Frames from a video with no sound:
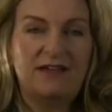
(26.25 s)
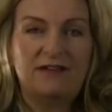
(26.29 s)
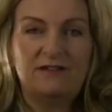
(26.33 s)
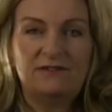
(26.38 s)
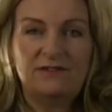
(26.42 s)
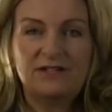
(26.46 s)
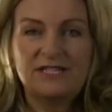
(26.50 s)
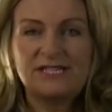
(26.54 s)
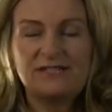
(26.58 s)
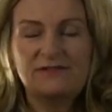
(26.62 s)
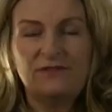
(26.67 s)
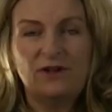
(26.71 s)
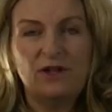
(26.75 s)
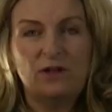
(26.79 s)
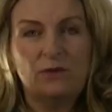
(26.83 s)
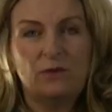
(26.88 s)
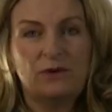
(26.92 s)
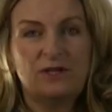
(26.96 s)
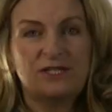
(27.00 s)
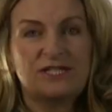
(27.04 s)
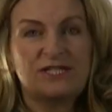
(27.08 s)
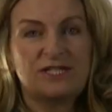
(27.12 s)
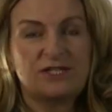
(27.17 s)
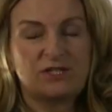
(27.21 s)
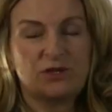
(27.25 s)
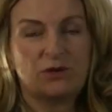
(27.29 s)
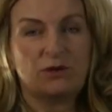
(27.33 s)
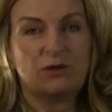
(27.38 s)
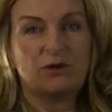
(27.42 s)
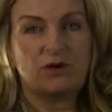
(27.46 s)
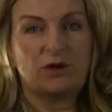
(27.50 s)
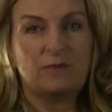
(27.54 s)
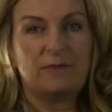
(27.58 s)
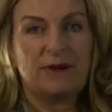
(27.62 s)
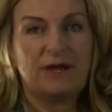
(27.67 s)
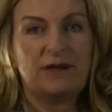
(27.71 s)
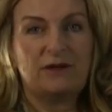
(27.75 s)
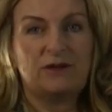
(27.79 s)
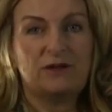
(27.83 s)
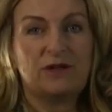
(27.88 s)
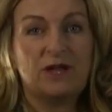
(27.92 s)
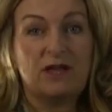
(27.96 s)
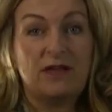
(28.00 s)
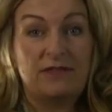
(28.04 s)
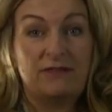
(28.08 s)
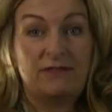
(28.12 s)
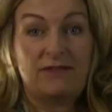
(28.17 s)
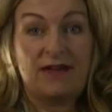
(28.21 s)
First of all, I want to talk about
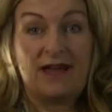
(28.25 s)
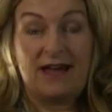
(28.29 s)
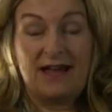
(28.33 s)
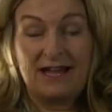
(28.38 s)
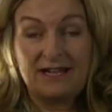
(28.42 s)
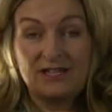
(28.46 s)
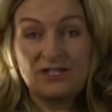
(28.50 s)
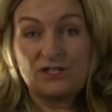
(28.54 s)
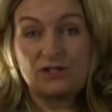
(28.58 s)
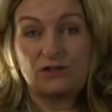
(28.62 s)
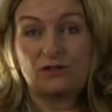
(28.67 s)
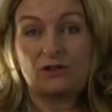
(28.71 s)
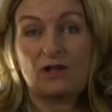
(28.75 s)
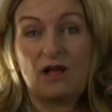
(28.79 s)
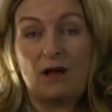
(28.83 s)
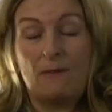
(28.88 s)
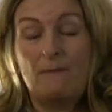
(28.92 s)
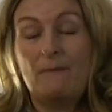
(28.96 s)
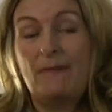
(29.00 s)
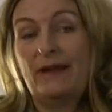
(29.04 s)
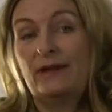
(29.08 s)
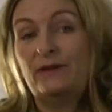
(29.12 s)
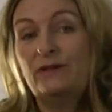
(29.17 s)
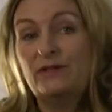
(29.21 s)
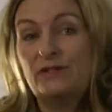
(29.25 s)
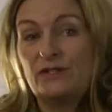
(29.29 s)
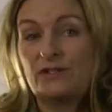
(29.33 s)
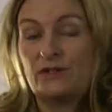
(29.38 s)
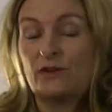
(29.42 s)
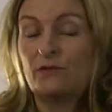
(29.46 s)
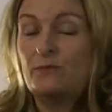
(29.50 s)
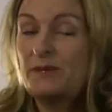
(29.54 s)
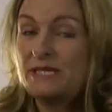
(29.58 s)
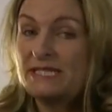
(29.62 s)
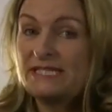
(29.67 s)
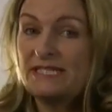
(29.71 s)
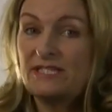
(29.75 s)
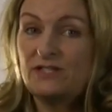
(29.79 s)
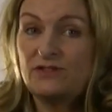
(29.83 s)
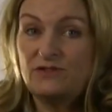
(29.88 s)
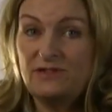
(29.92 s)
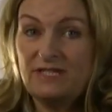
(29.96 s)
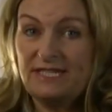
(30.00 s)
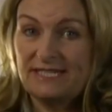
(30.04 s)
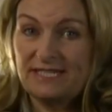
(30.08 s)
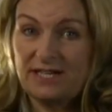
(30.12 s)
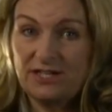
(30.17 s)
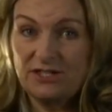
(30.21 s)
the actual amount of business
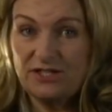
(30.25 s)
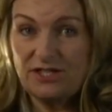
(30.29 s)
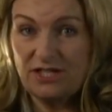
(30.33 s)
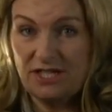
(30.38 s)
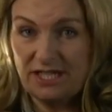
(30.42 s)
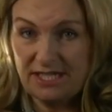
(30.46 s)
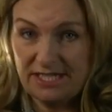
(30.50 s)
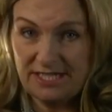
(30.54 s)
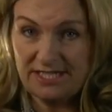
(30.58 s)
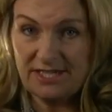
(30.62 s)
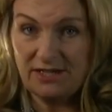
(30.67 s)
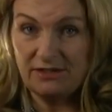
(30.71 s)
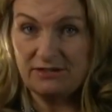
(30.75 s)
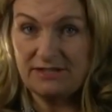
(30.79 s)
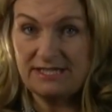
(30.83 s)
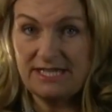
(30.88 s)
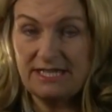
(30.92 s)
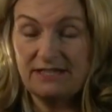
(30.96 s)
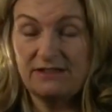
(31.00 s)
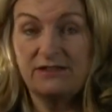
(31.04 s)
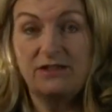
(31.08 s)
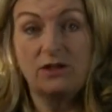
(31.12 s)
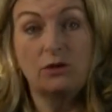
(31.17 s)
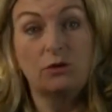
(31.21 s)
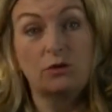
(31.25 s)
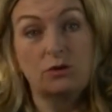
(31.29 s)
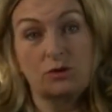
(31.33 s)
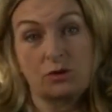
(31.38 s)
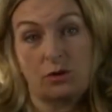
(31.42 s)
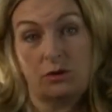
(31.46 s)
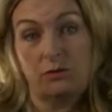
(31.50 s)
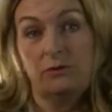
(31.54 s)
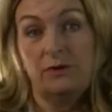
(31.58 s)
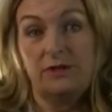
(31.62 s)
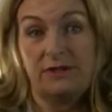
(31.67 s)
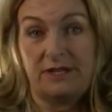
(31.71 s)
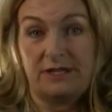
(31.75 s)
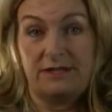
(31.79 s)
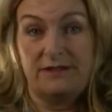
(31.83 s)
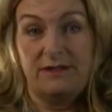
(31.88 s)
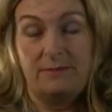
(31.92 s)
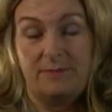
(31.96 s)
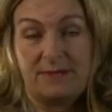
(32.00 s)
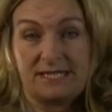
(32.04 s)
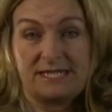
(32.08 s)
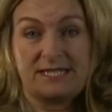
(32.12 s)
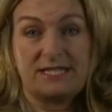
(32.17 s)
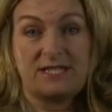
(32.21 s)
research and consulting that goes on within the
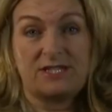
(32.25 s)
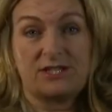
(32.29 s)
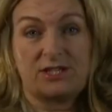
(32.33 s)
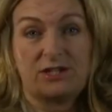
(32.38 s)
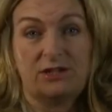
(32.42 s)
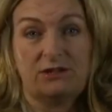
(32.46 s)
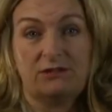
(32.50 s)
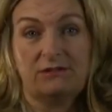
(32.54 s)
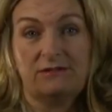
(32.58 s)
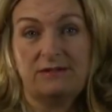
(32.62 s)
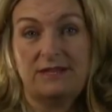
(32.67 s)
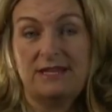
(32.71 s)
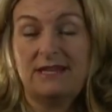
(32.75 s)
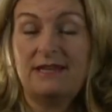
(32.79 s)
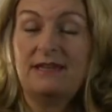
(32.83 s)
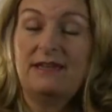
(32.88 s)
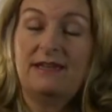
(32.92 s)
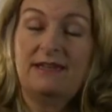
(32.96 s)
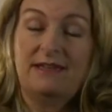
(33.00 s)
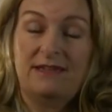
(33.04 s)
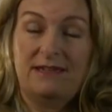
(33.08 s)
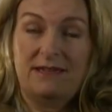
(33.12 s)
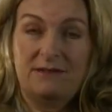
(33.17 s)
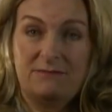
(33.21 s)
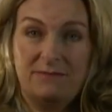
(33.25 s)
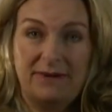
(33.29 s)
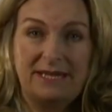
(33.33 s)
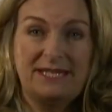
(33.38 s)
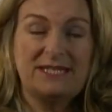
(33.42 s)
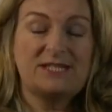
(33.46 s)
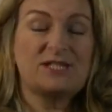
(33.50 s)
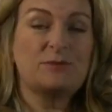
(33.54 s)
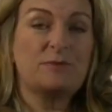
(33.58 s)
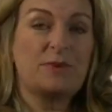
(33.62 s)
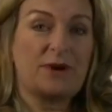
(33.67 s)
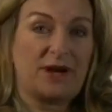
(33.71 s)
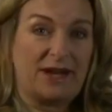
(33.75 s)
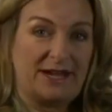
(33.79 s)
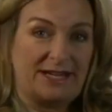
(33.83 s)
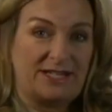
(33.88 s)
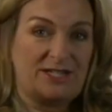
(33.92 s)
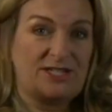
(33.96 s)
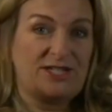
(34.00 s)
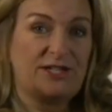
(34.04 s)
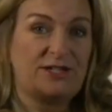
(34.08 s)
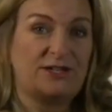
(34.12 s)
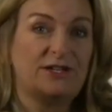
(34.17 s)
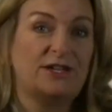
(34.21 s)
business school. It might
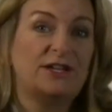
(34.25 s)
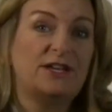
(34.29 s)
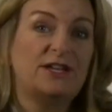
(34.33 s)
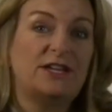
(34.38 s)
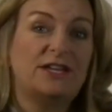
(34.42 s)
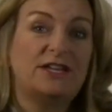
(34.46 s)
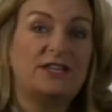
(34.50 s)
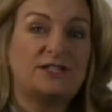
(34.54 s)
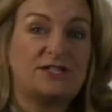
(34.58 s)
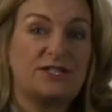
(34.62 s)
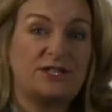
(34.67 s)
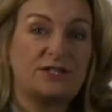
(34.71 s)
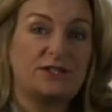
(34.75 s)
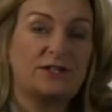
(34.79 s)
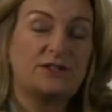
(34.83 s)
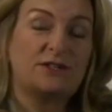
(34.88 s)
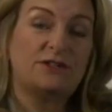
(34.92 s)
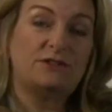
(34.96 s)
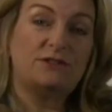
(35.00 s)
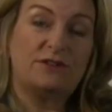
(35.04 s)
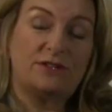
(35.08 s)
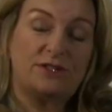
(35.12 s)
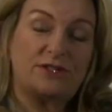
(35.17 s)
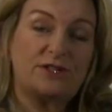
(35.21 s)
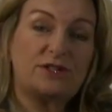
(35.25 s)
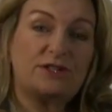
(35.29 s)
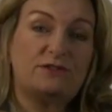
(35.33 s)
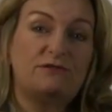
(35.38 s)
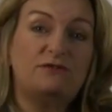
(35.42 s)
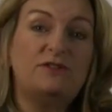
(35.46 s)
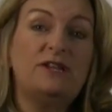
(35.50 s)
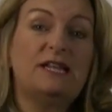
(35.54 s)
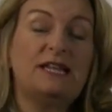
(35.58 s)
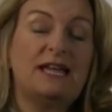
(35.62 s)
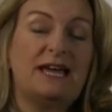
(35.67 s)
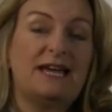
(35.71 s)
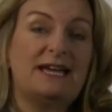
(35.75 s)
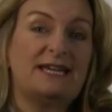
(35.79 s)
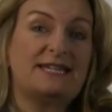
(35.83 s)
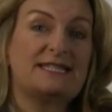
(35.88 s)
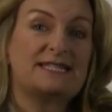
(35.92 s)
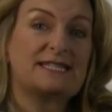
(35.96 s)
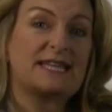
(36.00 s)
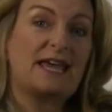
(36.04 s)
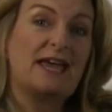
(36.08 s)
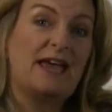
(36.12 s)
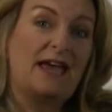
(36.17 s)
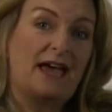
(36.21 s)
surprise you to
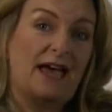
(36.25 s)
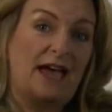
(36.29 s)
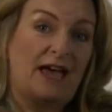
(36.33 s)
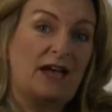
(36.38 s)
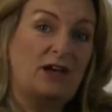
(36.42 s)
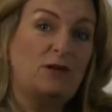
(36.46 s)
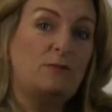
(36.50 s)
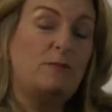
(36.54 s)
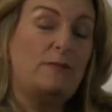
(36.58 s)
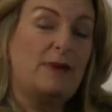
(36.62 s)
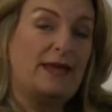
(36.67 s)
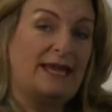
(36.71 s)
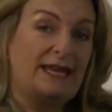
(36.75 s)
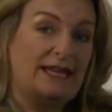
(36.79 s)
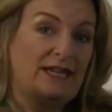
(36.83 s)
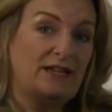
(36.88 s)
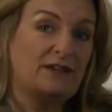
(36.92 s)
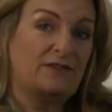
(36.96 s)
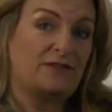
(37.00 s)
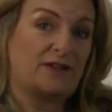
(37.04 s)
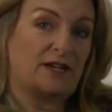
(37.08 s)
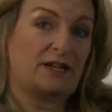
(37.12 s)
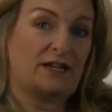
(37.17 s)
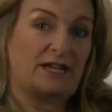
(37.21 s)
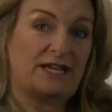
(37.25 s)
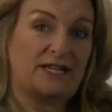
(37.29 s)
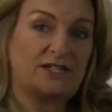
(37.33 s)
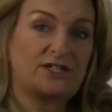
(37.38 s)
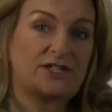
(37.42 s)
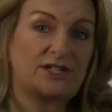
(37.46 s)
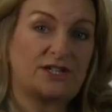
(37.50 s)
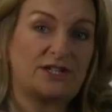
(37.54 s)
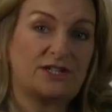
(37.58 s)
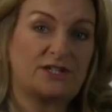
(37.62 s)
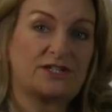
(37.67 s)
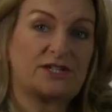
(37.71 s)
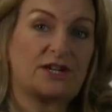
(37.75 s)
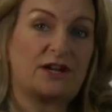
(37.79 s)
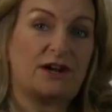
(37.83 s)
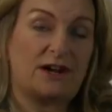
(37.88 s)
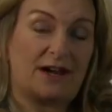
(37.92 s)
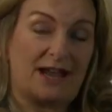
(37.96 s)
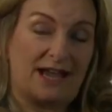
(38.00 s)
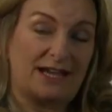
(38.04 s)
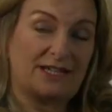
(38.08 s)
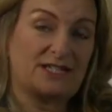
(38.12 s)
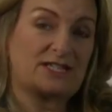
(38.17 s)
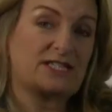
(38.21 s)
realise how many of your lecturers are
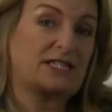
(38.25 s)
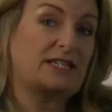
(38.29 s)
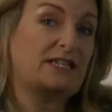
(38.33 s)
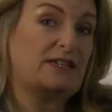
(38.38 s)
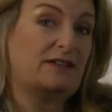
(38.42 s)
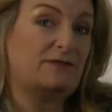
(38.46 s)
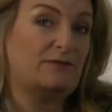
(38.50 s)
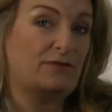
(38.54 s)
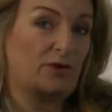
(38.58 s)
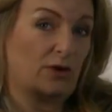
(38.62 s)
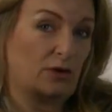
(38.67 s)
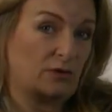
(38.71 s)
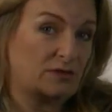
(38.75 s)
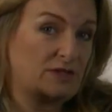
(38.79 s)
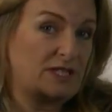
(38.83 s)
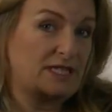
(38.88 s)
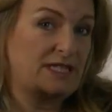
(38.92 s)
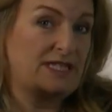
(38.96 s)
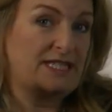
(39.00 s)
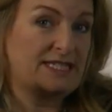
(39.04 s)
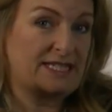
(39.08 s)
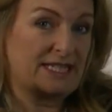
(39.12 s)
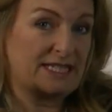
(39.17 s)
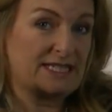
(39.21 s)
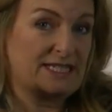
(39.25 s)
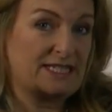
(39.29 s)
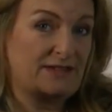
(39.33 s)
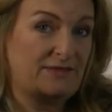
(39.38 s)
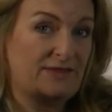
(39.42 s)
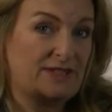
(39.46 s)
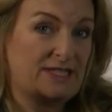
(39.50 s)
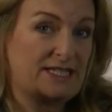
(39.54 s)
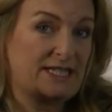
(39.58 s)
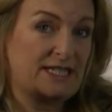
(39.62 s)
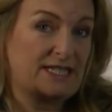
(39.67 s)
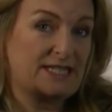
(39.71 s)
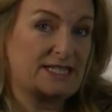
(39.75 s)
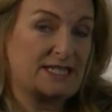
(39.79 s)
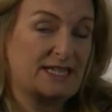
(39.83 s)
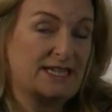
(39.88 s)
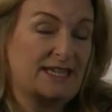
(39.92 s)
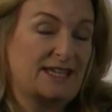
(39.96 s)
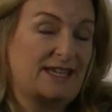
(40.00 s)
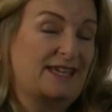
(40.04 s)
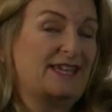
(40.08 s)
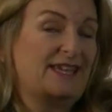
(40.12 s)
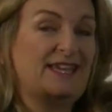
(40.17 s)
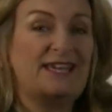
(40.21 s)
actually involved in these activities.
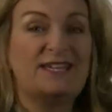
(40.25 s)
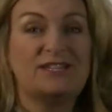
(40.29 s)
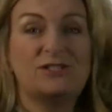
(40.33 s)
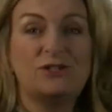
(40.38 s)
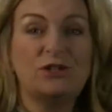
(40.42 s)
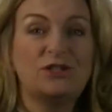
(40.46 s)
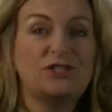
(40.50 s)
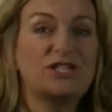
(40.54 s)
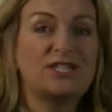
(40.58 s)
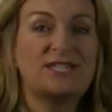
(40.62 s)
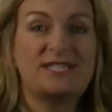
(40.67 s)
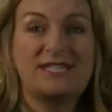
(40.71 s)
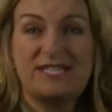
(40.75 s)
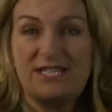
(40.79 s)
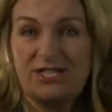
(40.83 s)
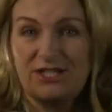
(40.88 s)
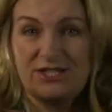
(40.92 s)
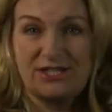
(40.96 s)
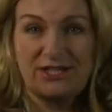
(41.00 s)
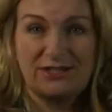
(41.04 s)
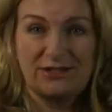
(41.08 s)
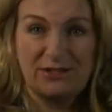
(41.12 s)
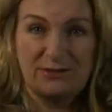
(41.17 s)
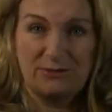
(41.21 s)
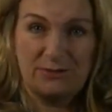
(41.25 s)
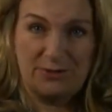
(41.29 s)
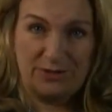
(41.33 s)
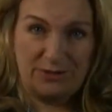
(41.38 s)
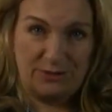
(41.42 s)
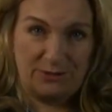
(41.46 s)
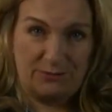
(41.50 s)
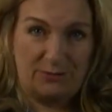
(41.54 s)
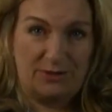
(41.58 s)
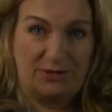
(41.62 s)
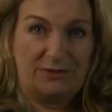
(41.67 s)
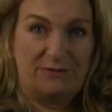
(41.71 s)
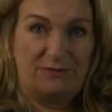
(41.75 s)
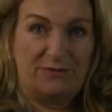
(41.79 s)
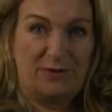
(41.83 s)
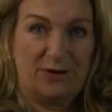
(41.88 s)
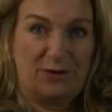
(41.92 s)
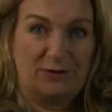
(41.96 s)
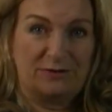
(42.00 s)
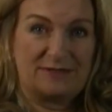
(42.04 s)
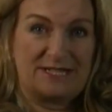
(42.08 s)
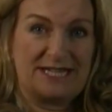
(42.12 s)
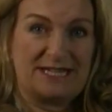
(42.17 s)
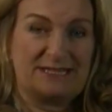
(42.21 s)
It's not just teaching that we're
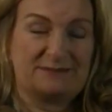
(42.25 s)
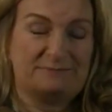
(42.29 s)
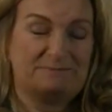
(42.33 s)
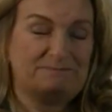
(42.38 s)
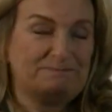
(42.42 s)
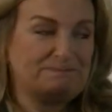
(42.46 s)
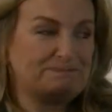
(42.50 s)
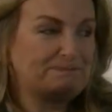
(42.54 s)
involved in.